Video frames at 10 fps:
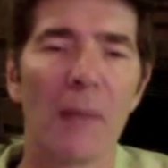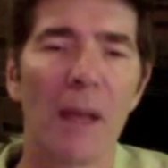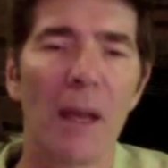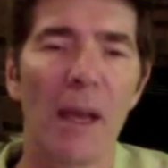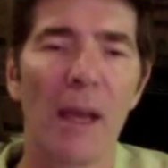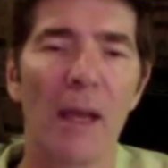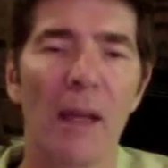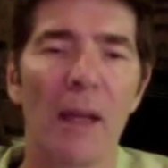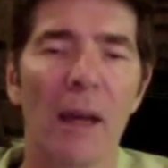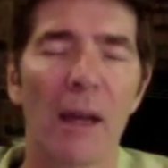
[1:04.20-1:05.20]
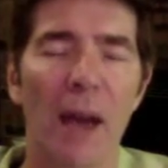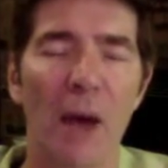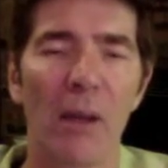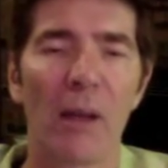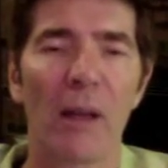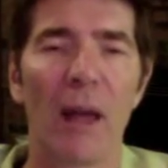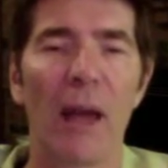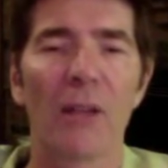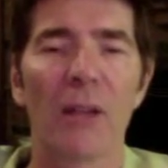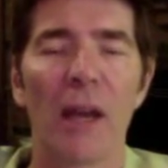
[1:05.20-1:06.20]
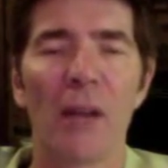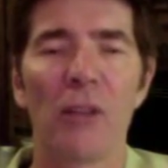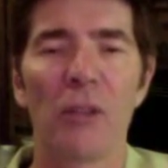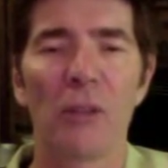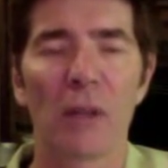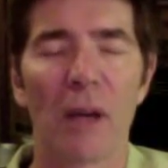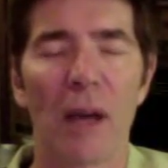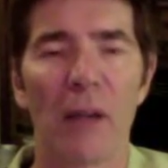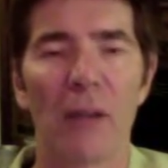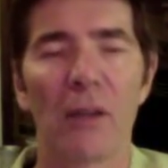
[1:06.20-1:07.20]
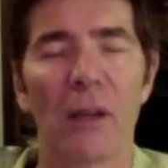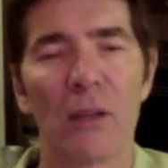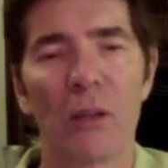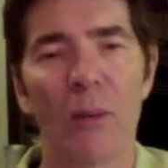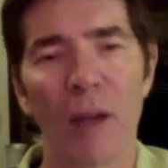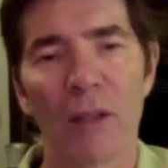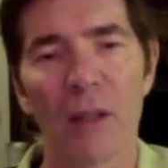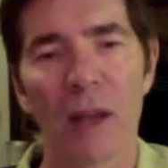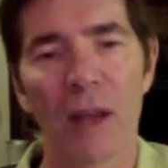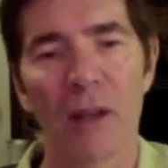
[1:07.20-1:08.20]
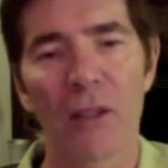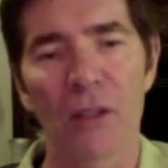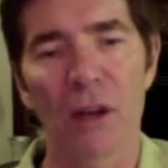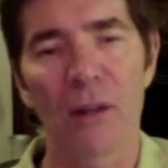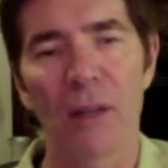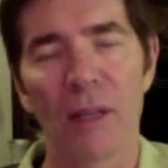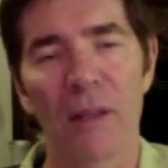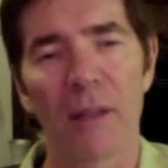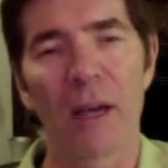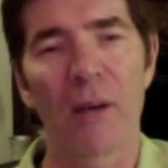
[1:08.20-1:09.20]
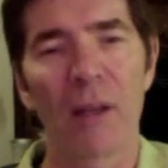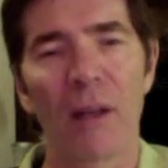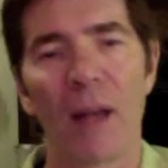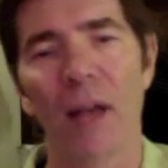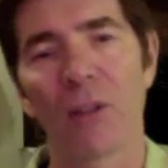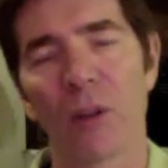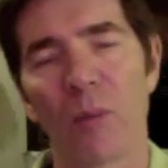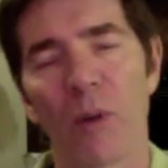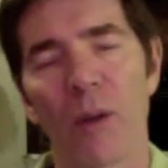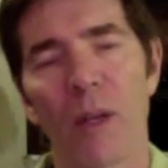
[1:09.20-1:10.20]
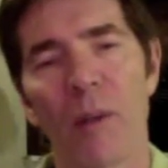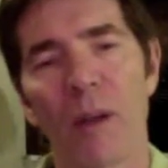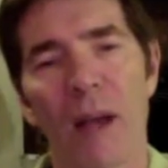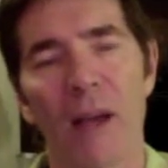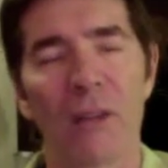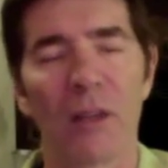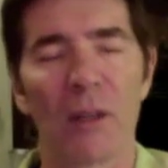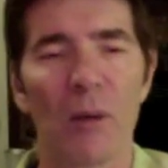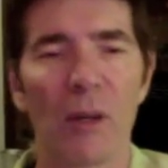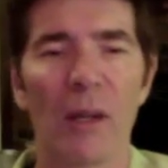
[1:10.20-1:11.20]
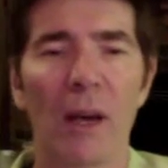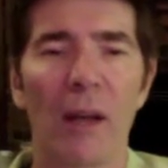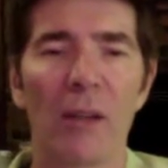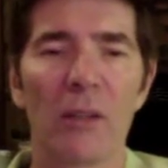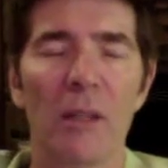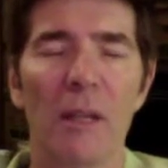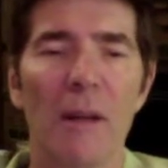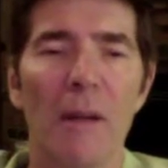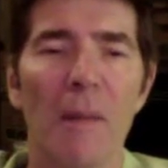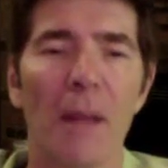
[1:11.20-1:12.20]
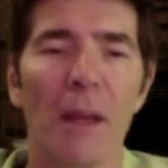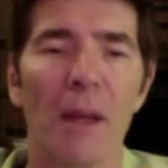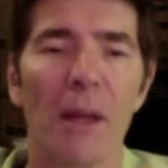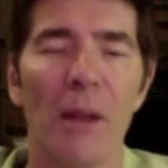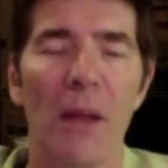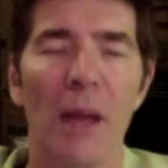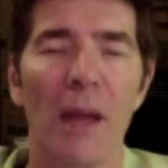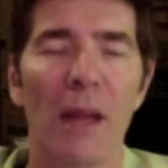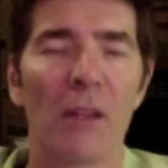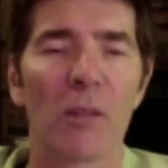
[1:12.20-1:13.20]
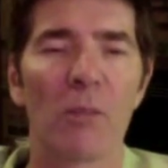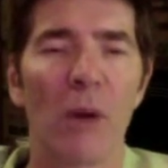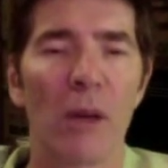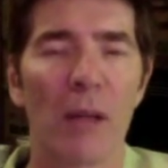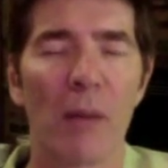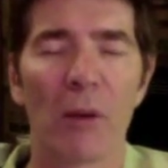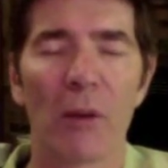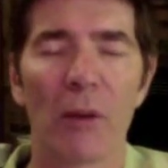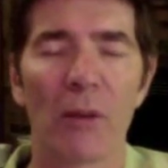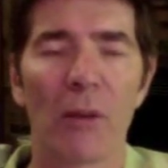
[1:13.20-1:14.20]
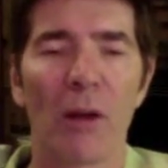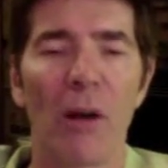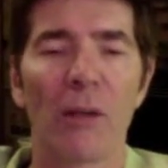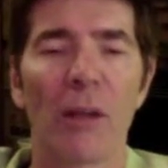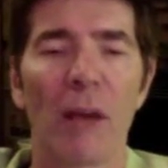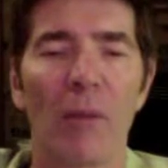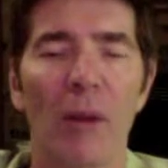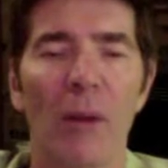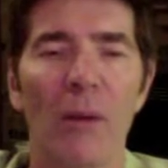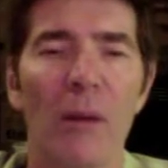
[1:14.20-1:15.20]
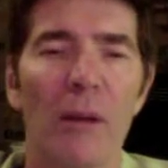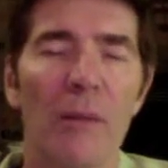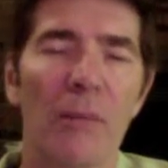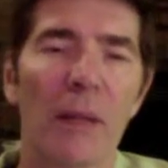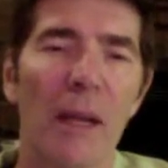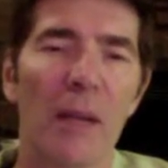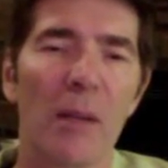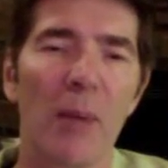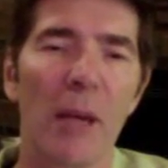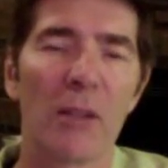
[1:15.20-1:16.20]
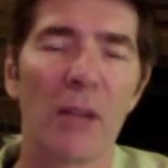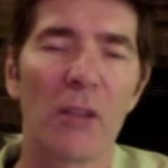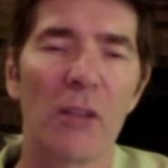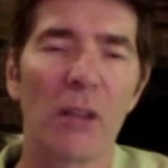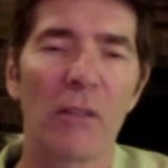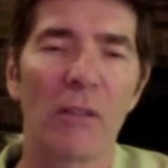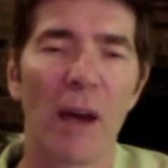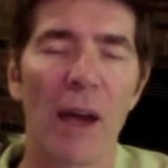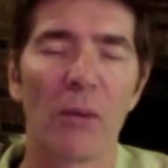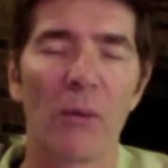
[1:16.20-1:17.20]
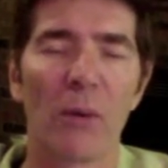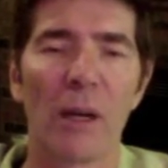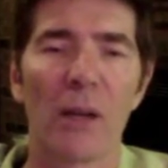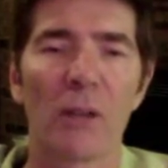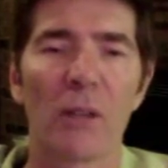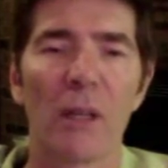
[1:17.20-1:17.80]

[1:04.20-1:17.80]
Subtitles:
a accounting class at a junior college. Could you imagine that? A star taking an accounting class or a bookkeeping class at a community college? Then at this point in time, her career was at an all-time low, and the best thing she could find was